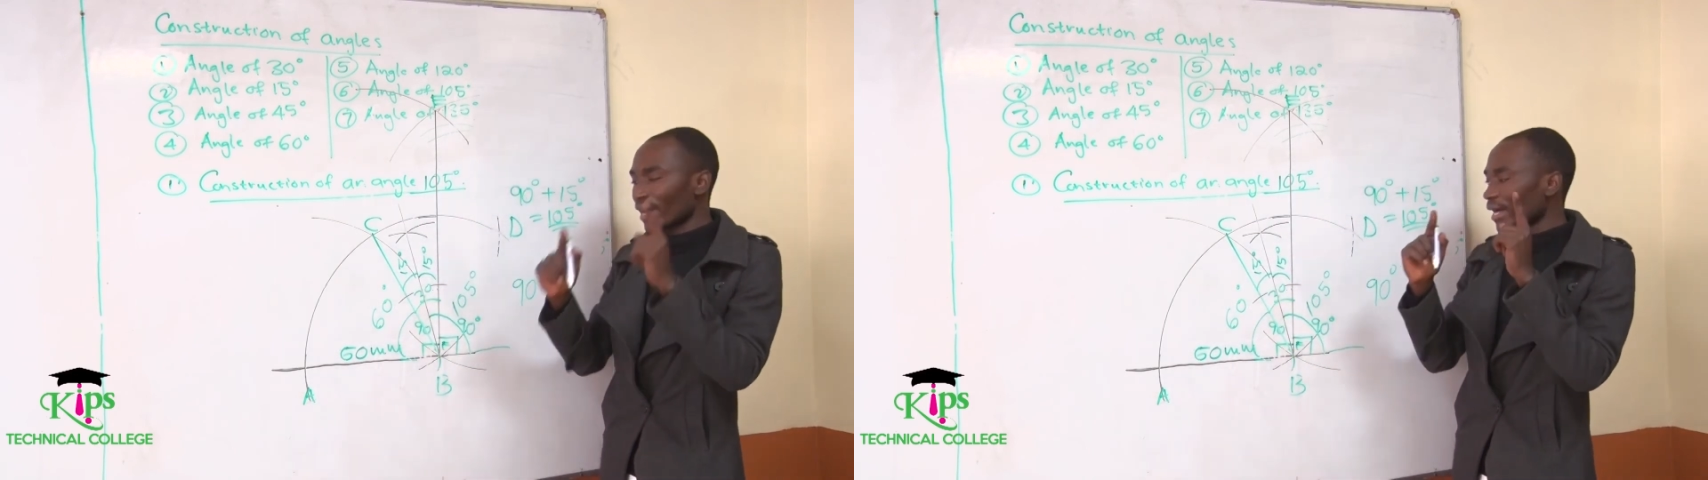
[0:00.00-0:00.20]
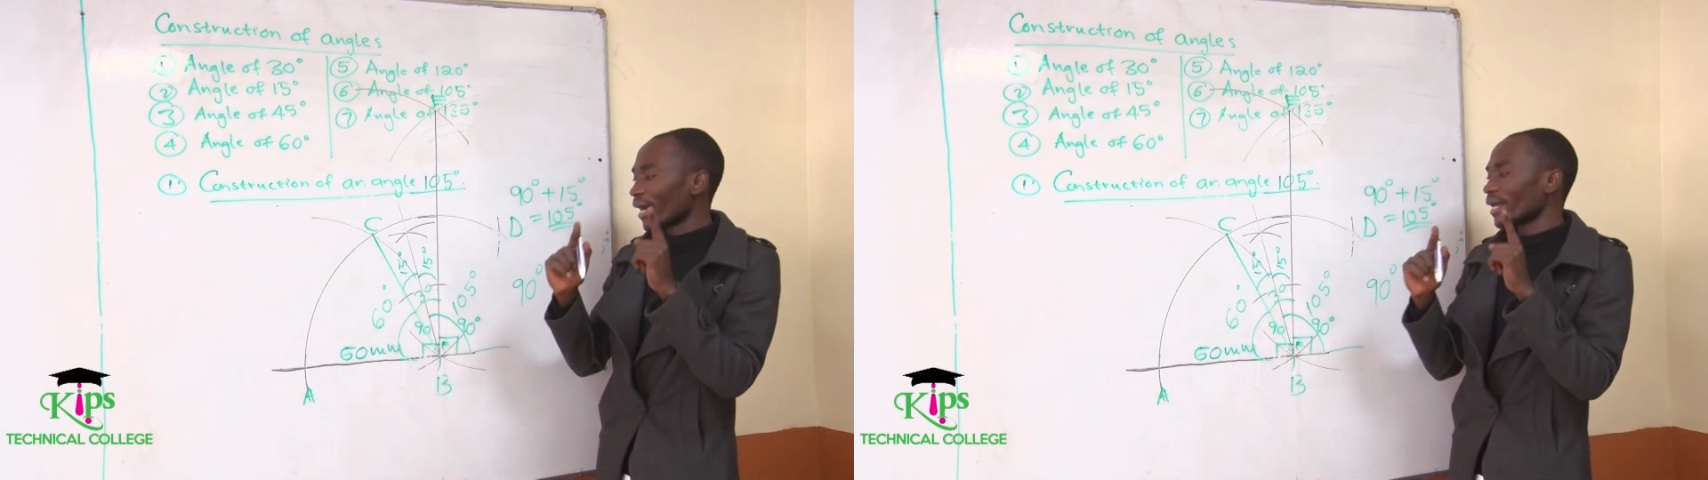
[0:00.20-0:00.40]

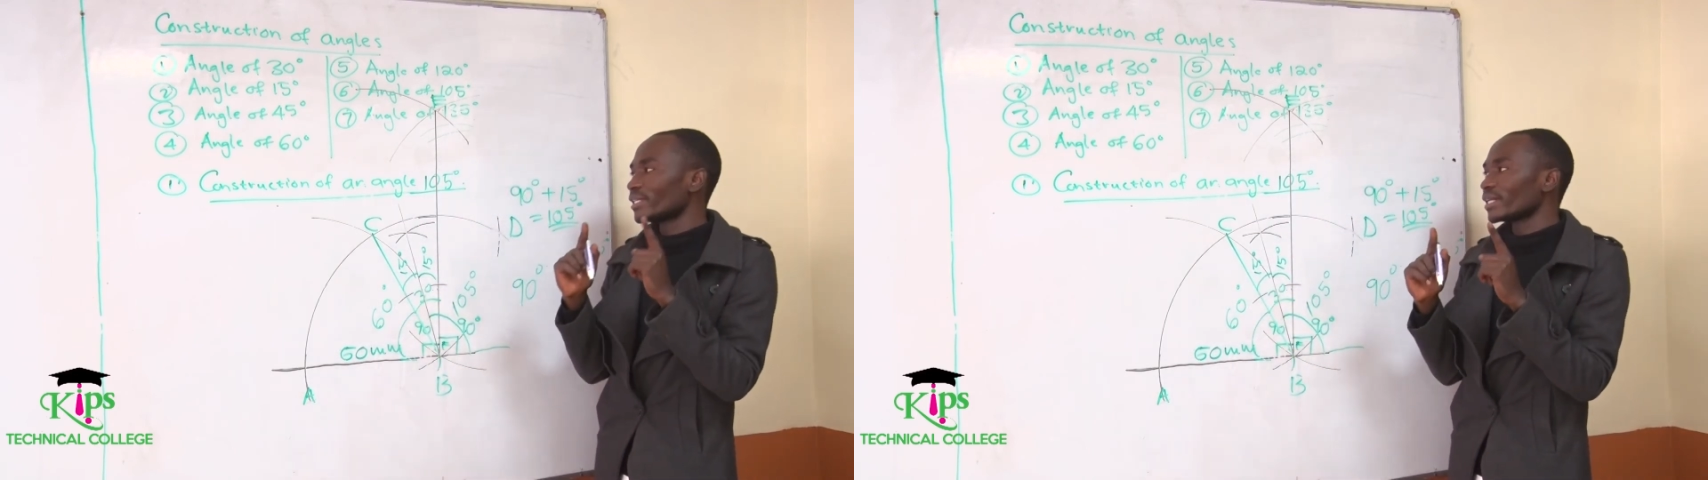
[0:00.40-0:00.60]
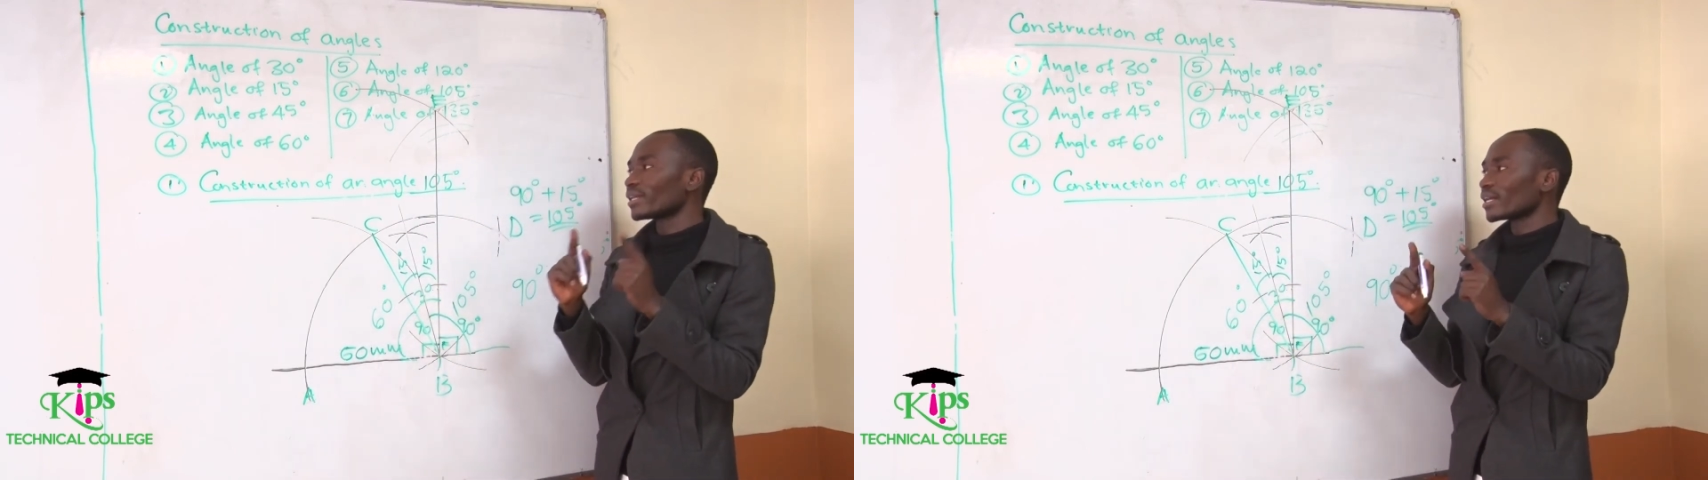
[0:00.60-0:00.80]

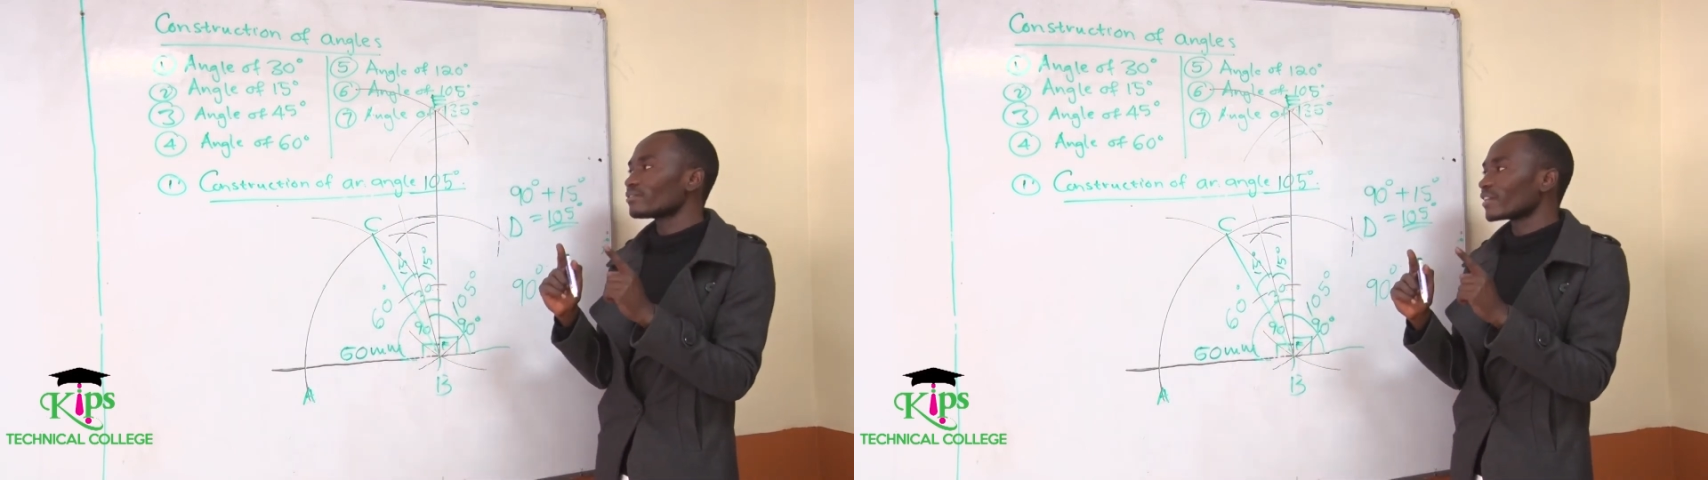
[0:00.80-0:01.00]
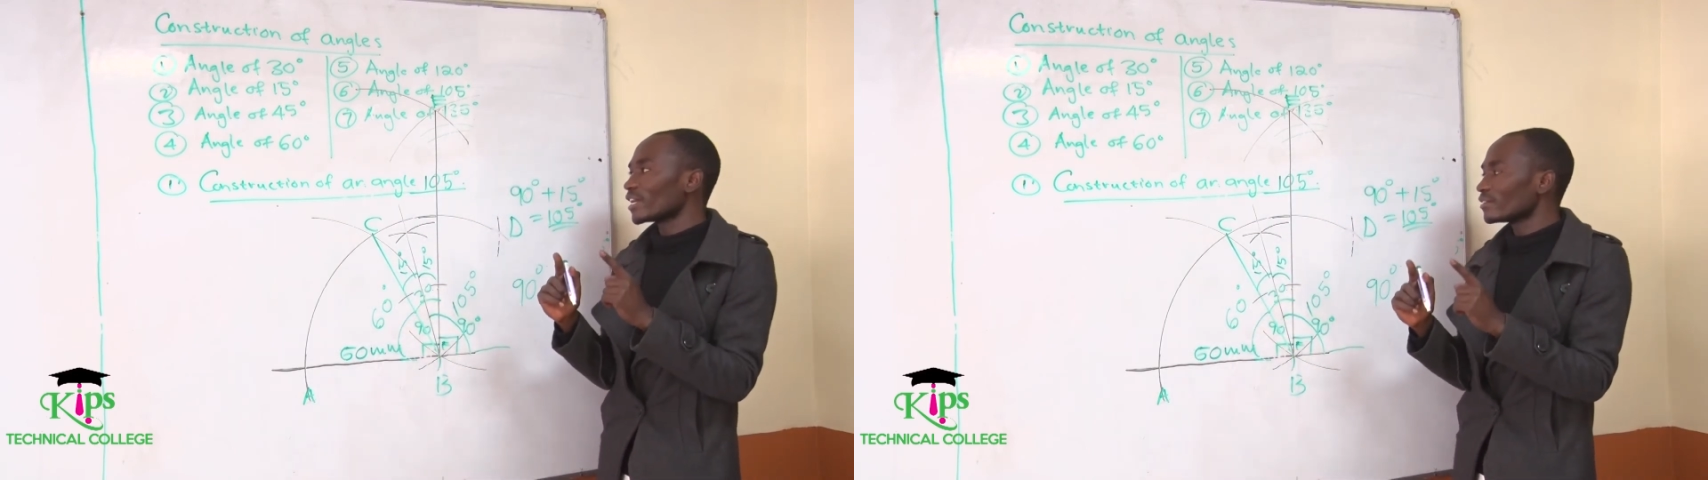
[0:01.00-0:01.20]

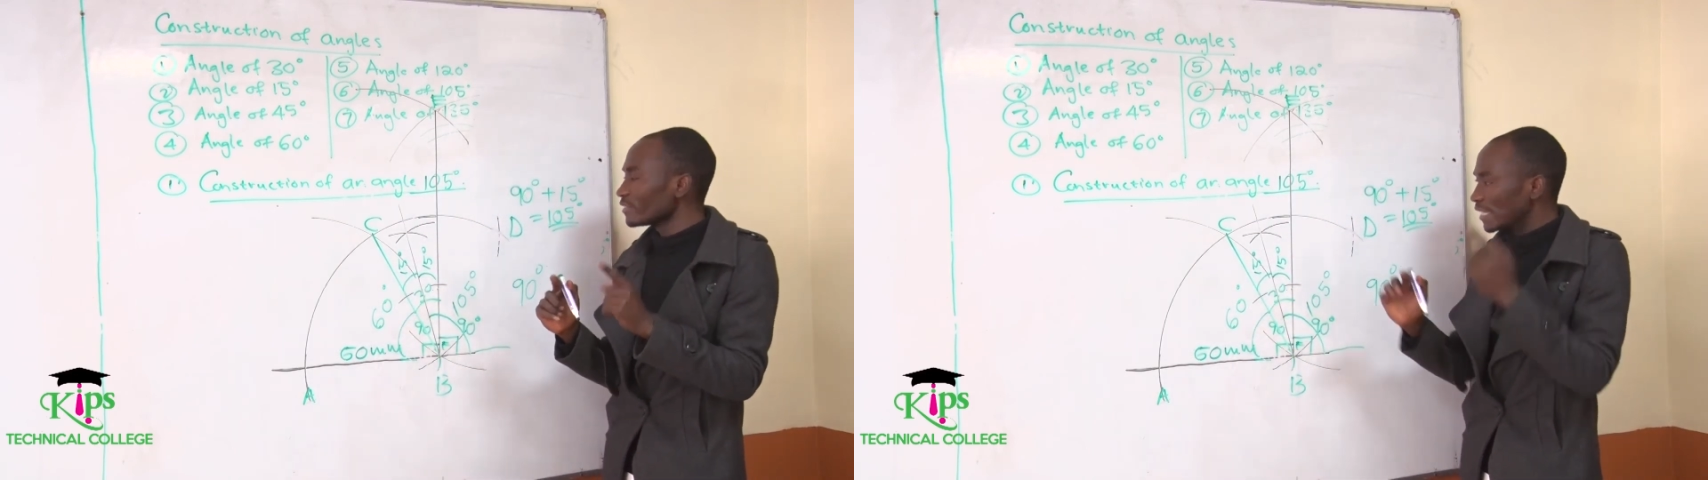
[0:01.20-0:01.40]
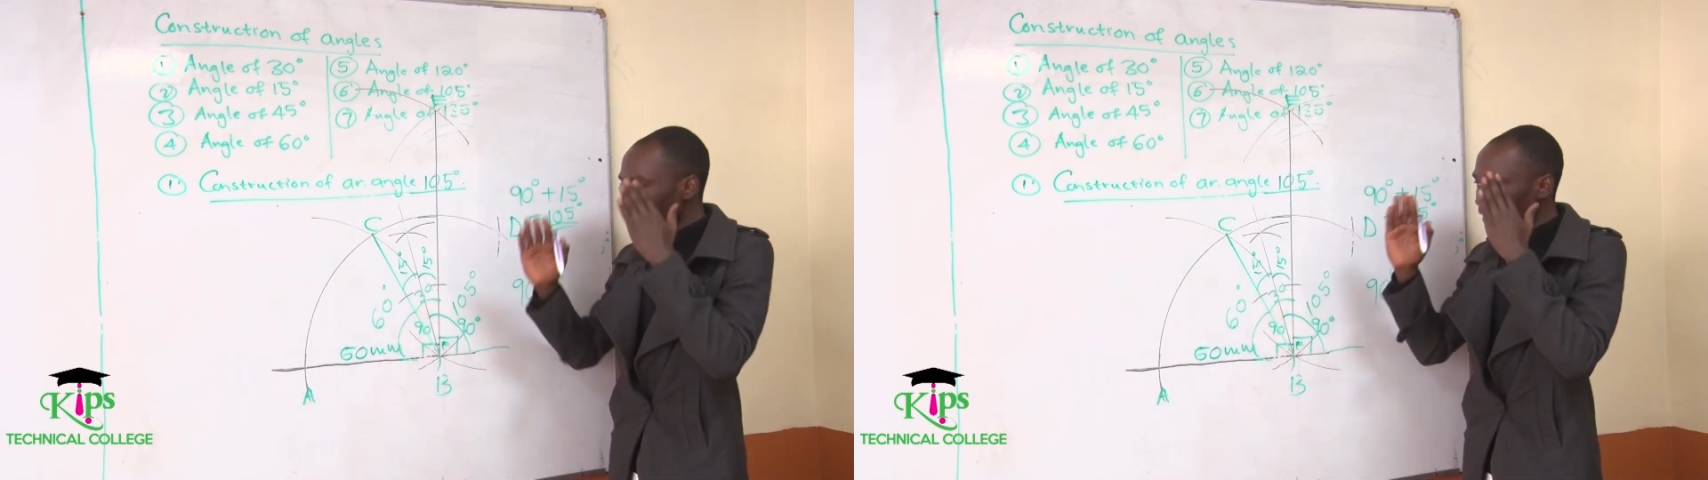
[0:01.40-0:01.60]
105
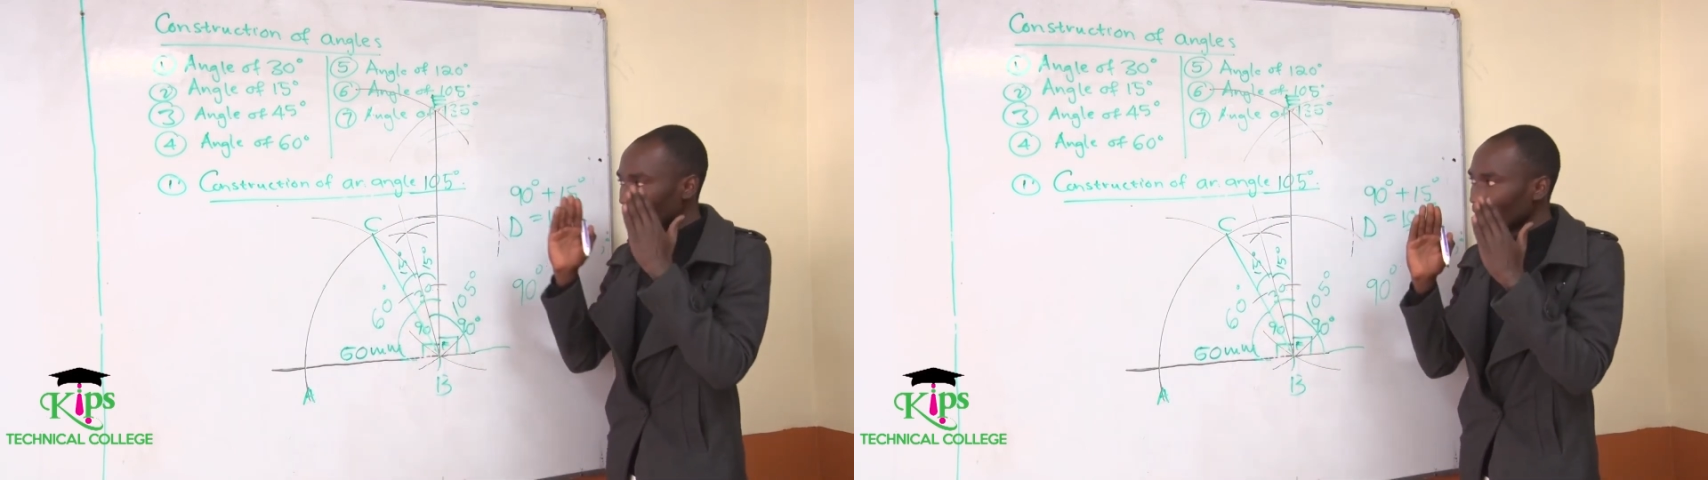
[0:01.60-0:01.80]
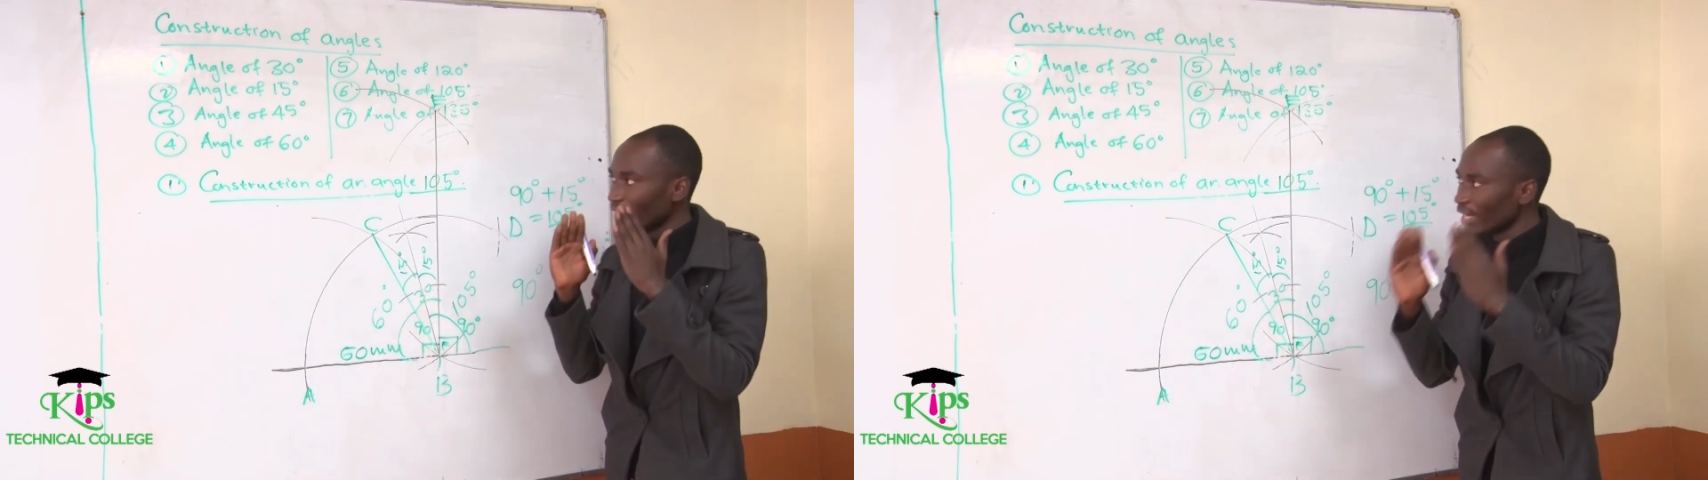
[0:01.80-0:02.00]

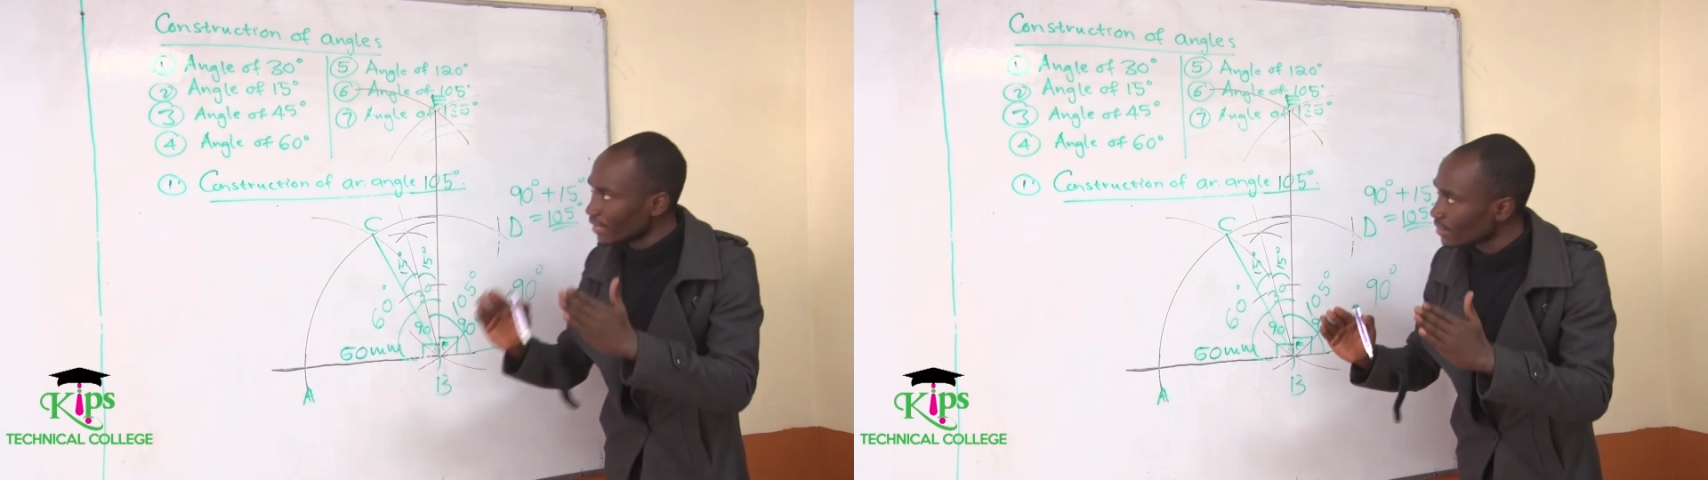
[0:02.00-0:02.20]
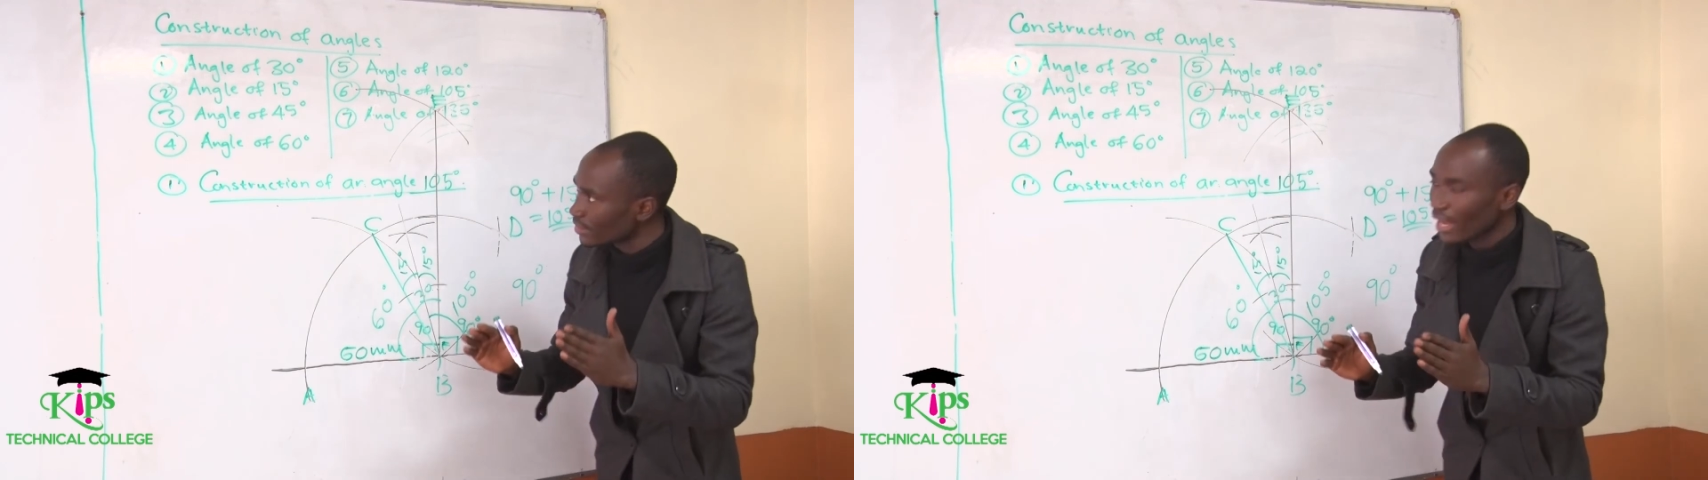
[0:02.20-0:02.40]
degrees.